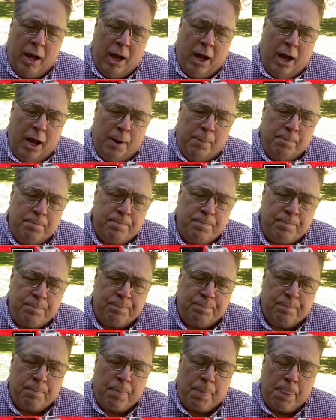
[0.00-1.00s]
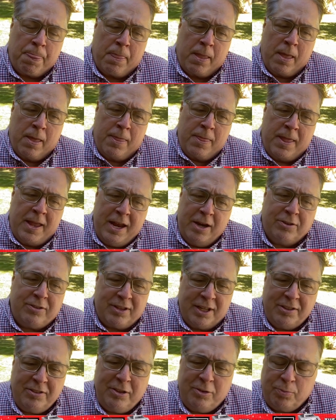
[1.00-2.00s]
um, here,
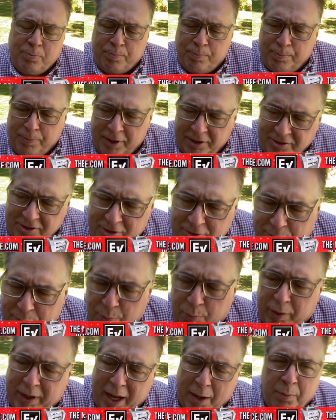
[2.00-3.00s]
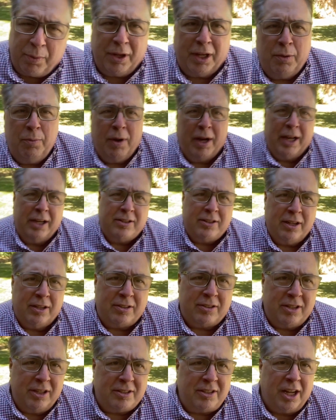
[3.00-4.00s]
this is this is what I really wanted to,
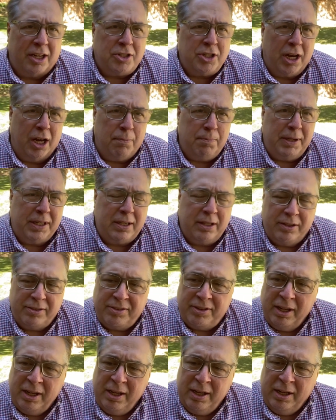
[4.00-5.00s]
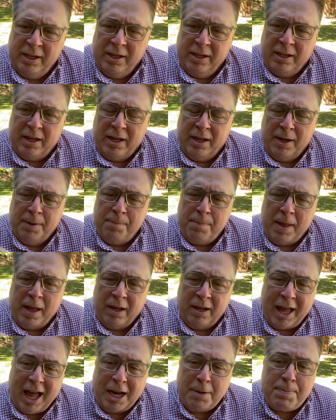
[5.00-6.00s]
to touch on, because uh, a
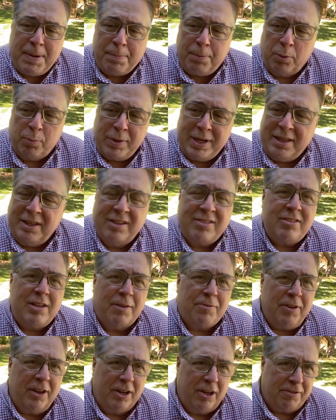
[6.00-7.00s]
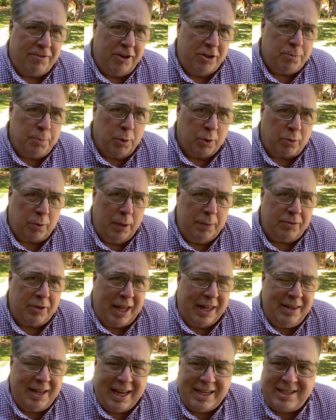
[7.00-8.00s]
lot of people read this stuff on their Facebook groups,
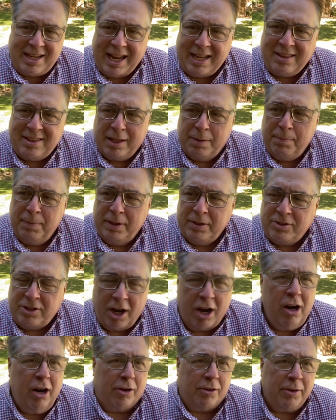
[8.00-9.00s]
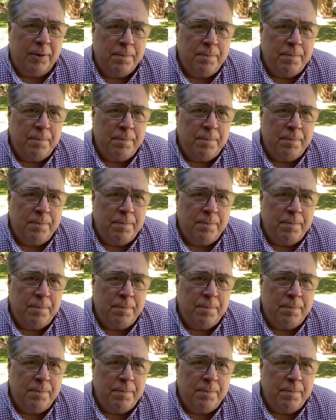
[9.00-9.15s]
and they take them to heart,